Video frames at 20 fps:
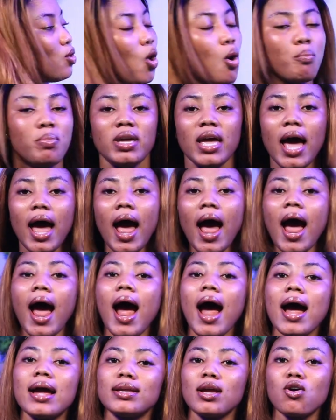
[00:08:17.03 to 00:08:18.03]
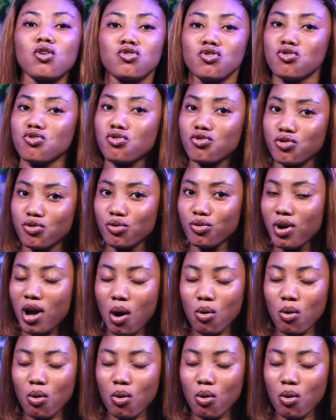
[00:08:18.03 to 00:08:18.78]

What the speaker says: Obia and your crown crown.